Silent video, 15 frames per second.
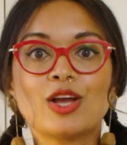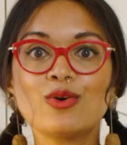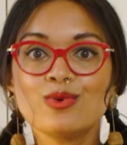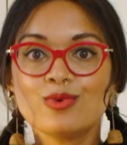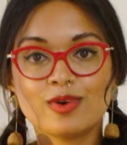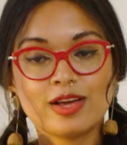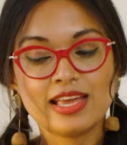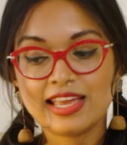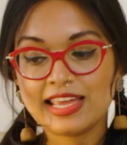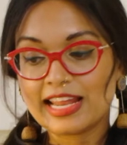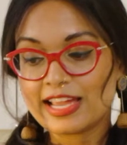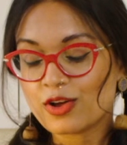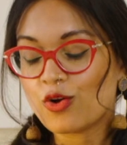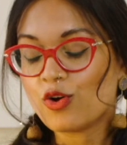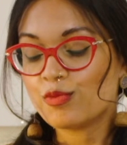Oh, and
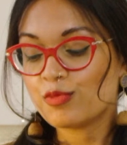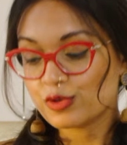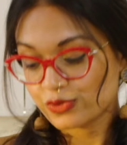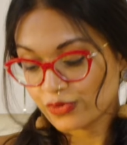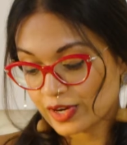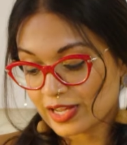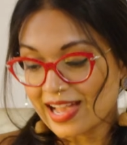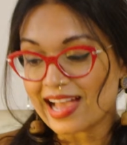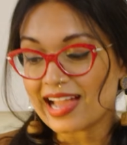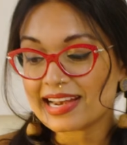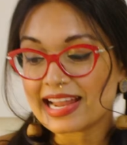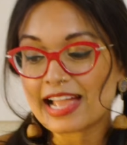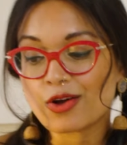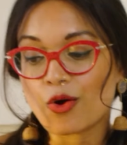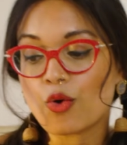I almost forgot,
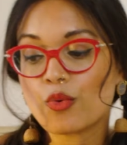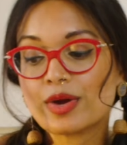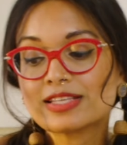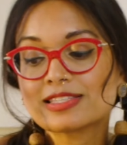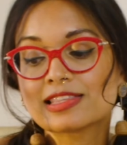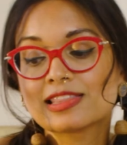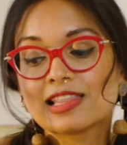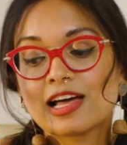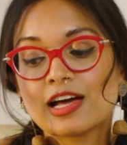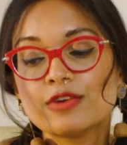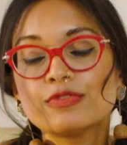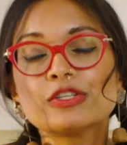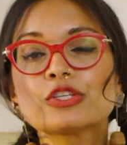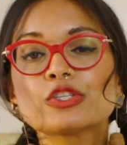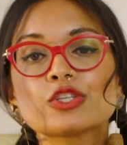I always
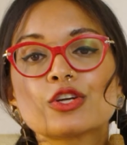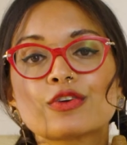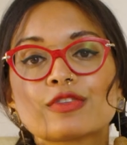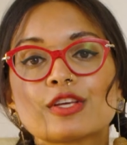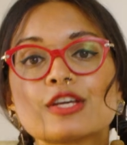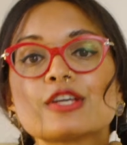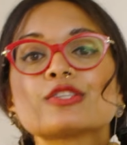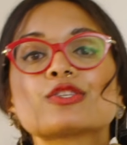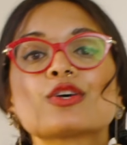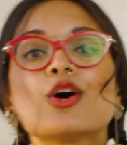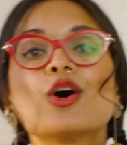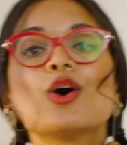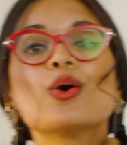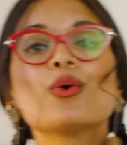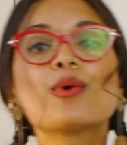love to serve this
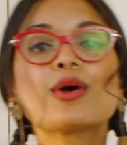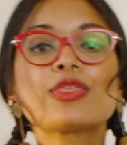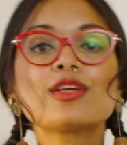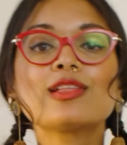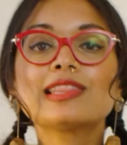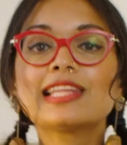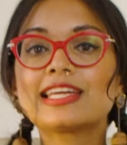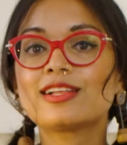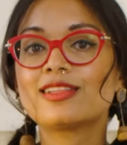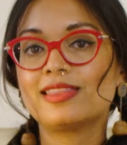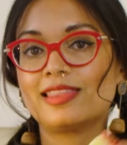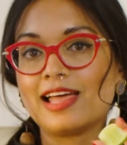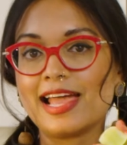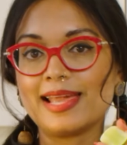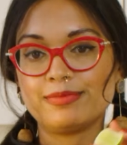with a little
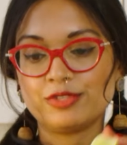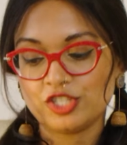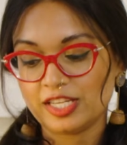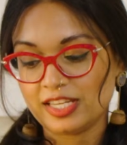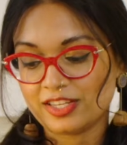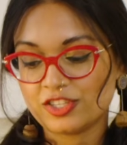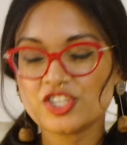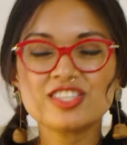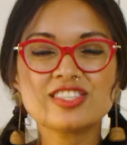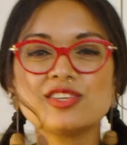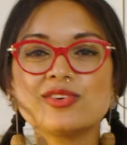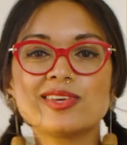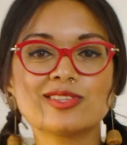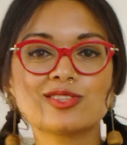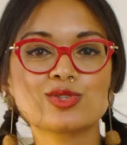lime cheese, just so
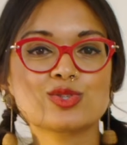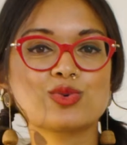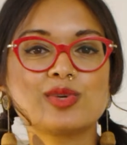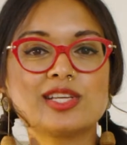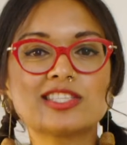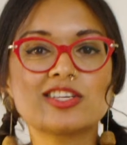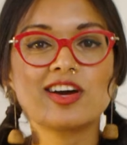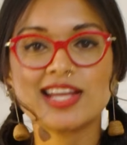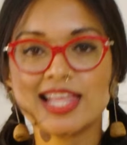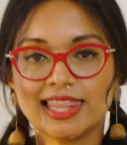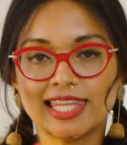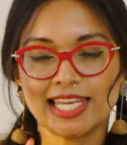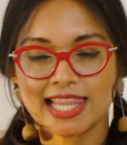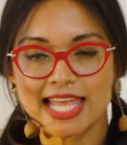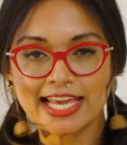you can squeeze on a
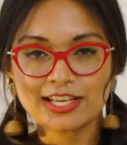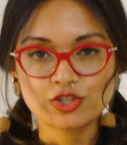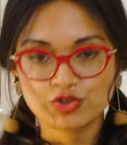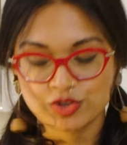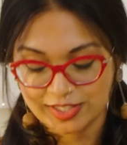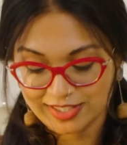little extra